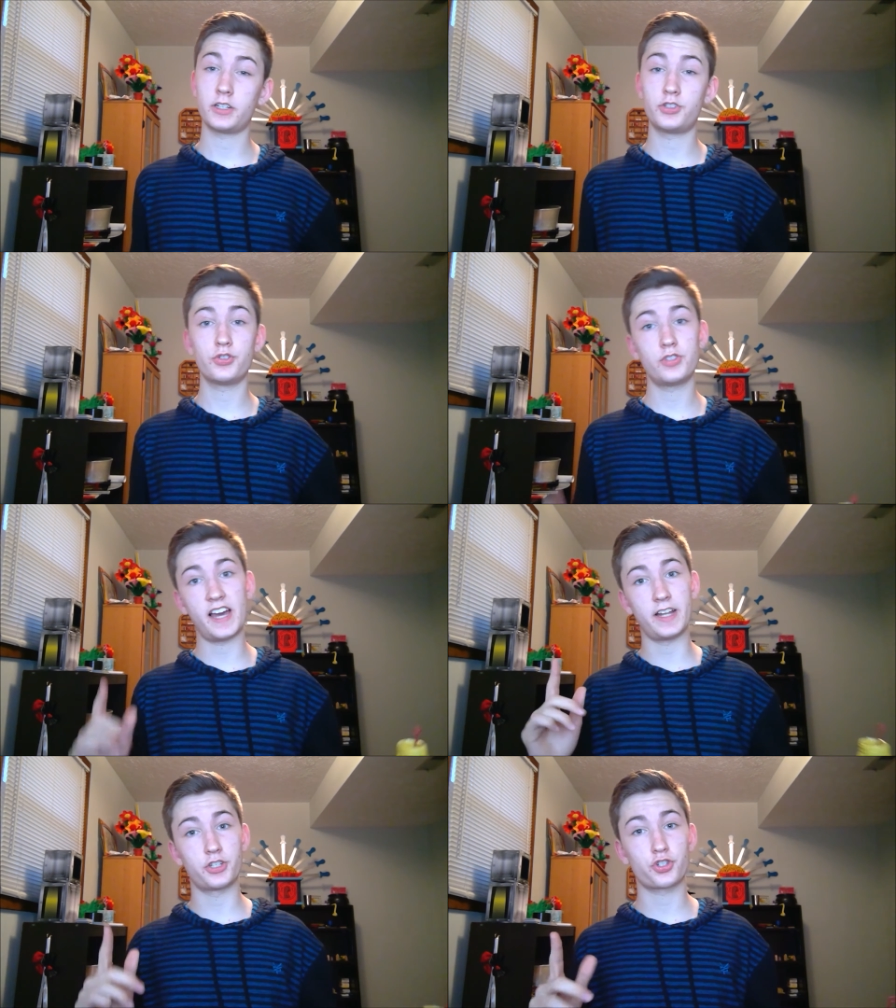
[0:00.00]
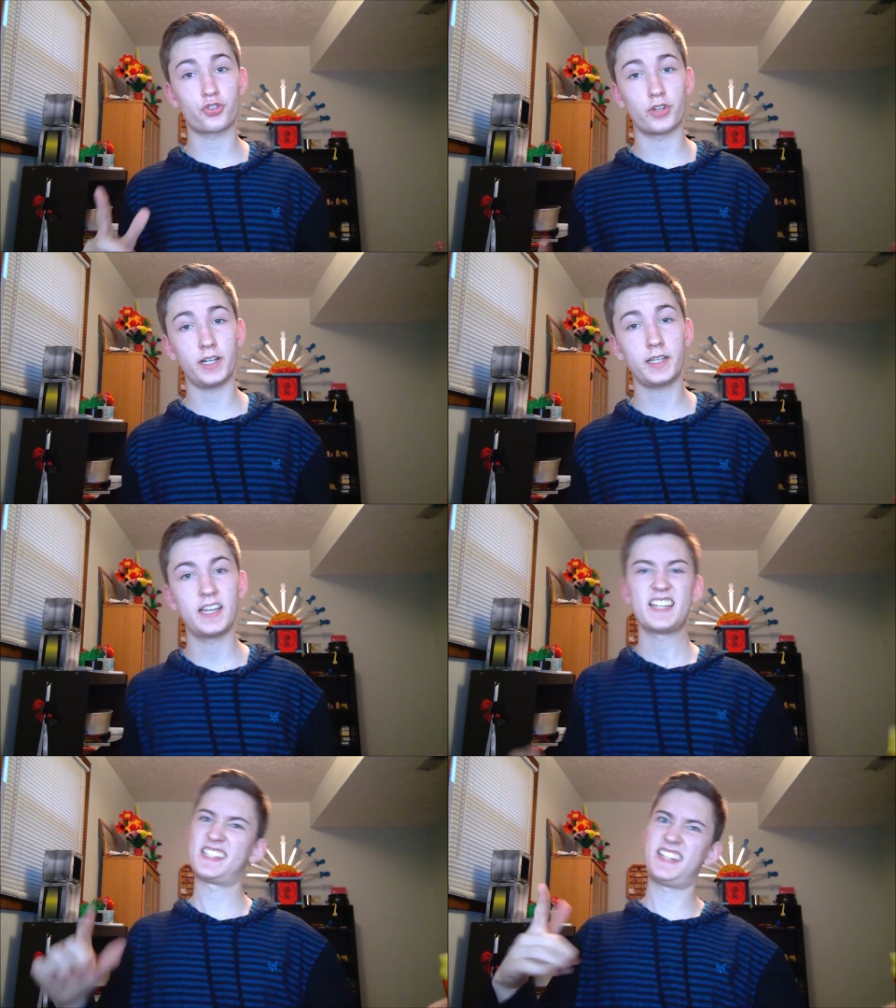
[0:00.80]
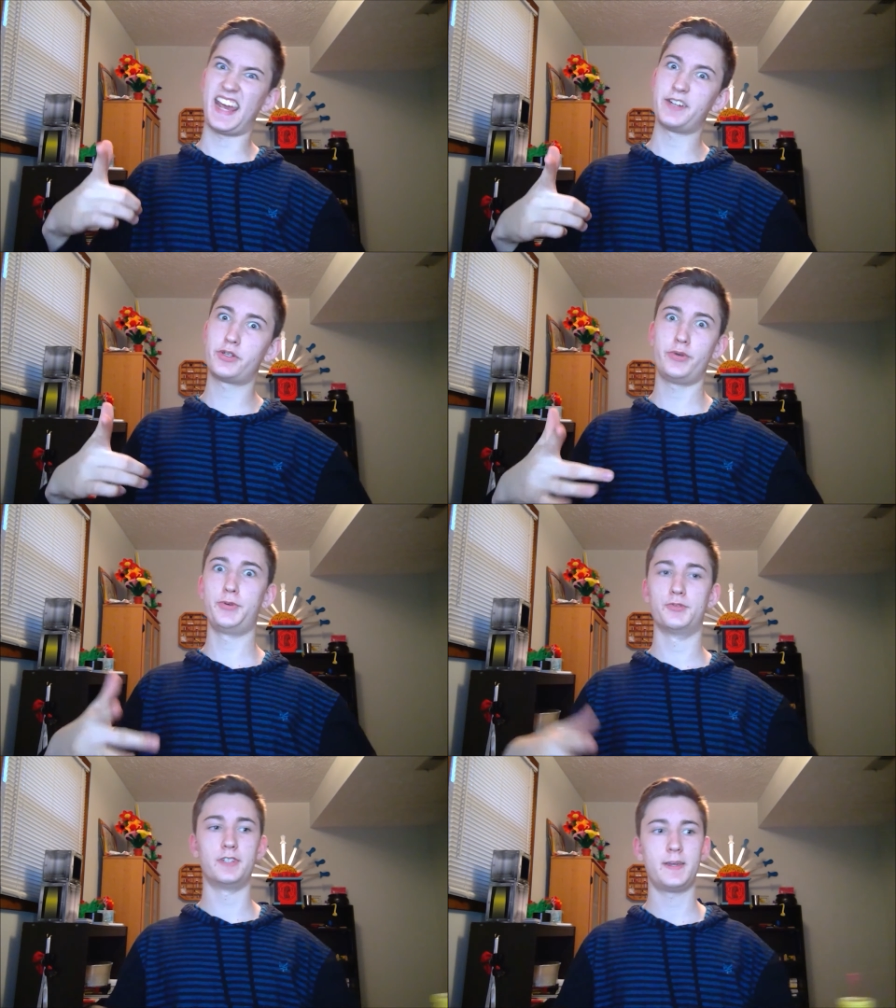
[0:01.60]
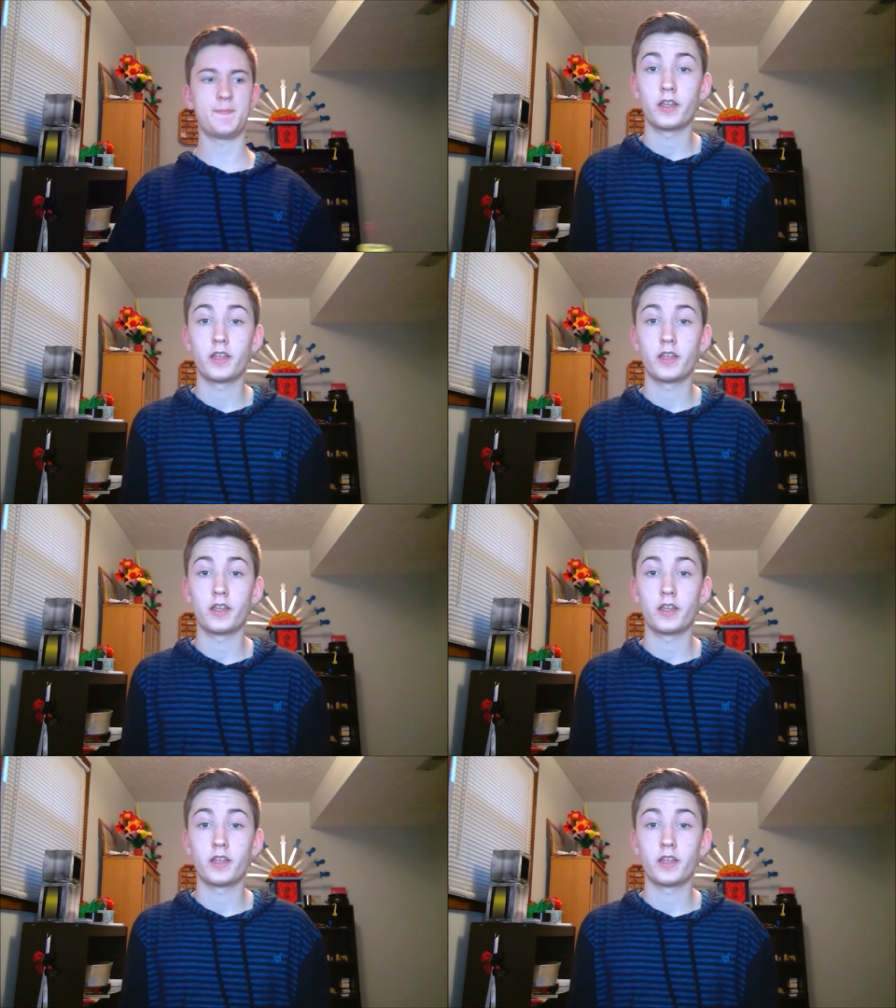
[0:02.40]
to do that trick, stay tuned.